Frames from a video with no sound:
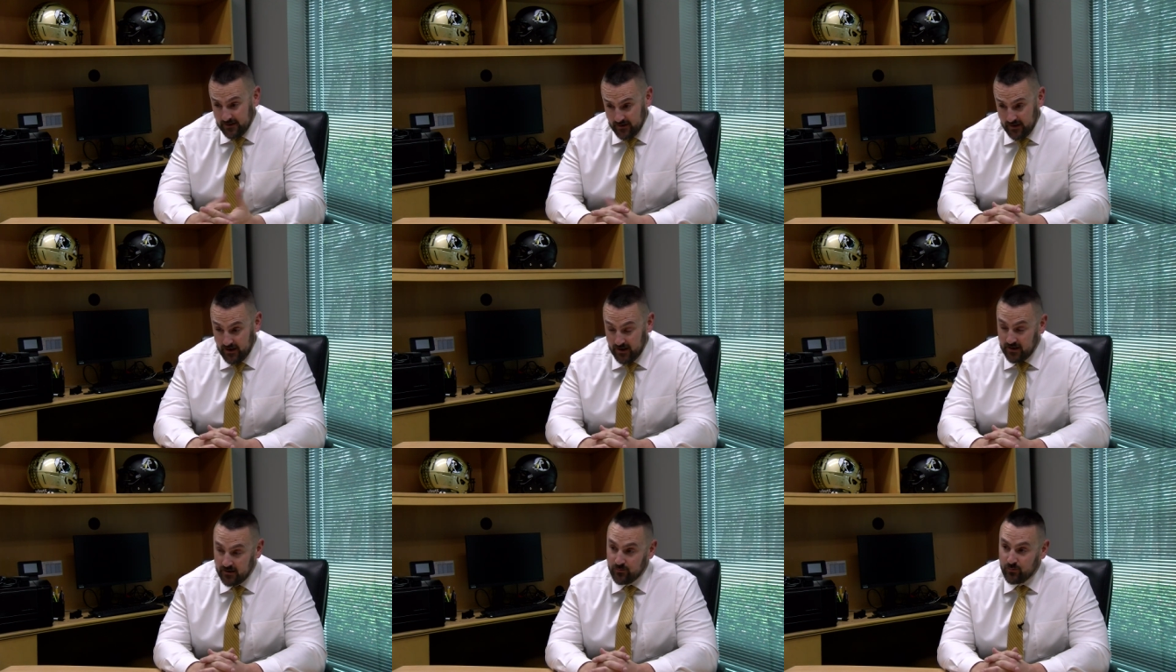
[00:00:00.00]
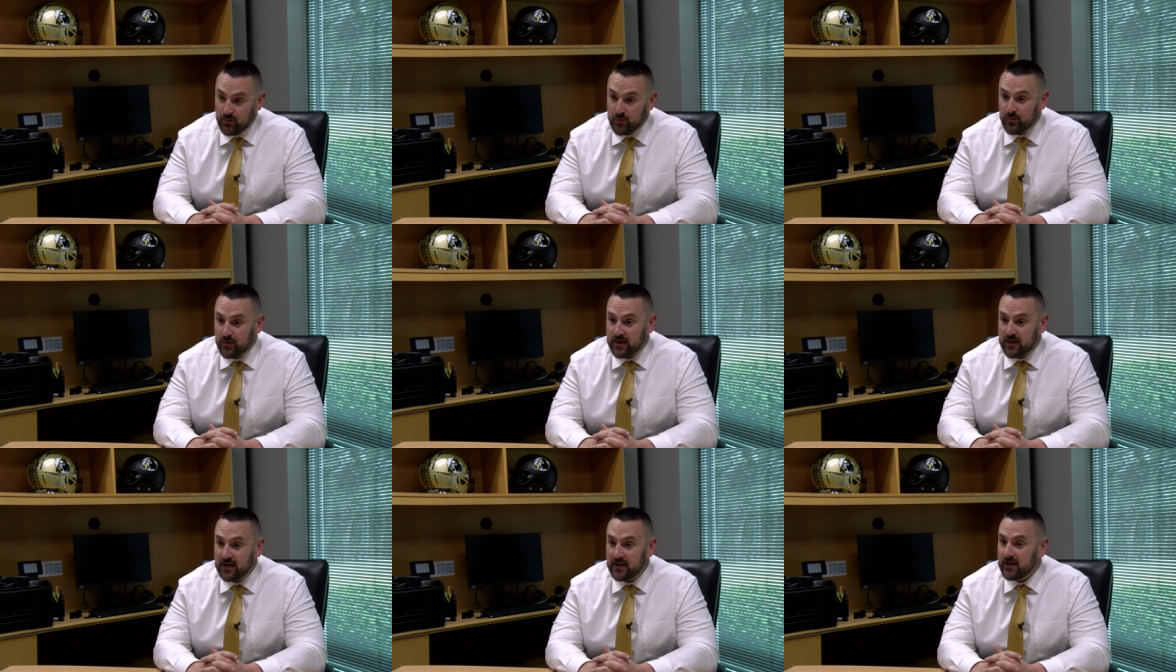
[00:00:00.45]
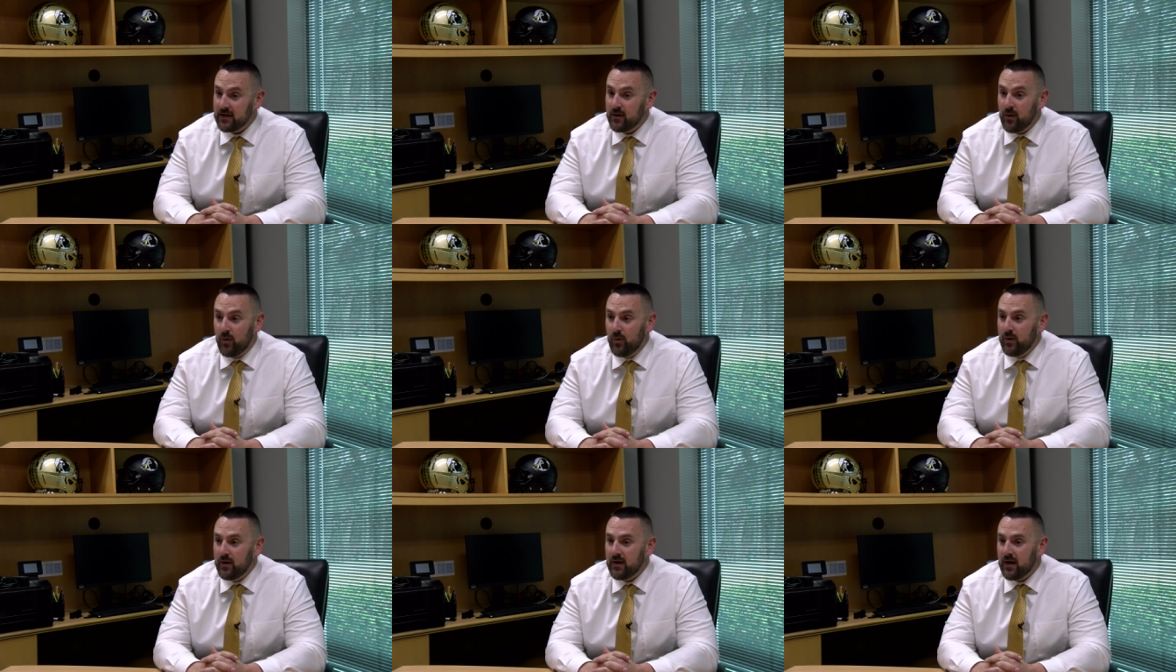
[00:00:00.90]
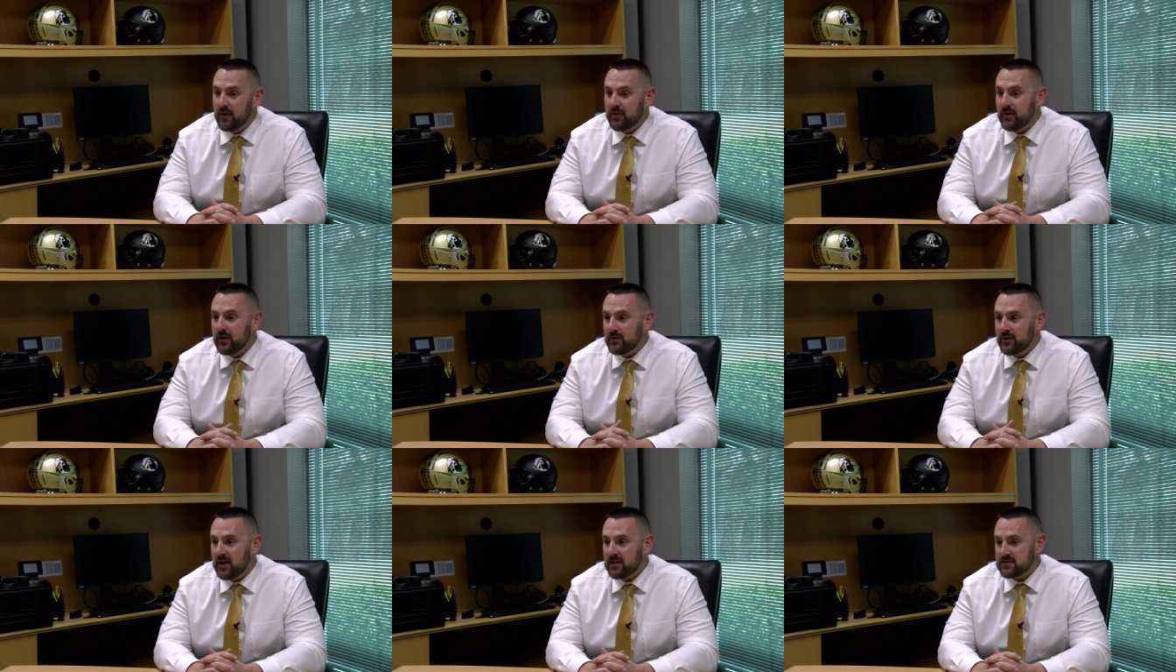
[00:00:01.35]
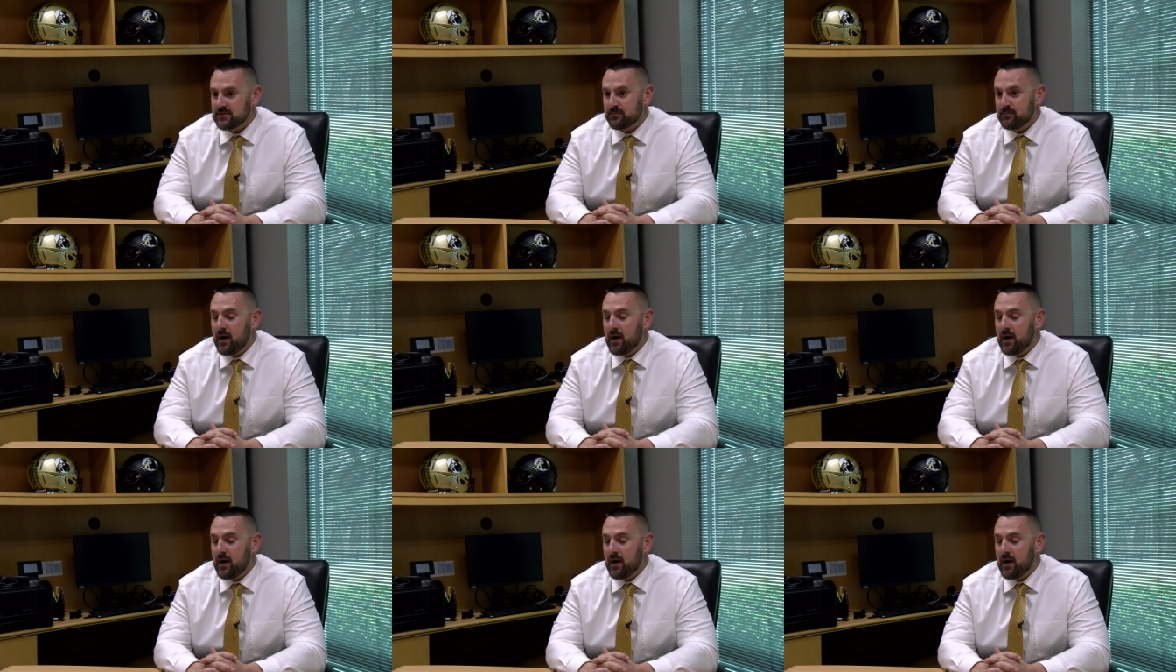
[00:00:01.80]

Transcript: And when we get it going, I think that's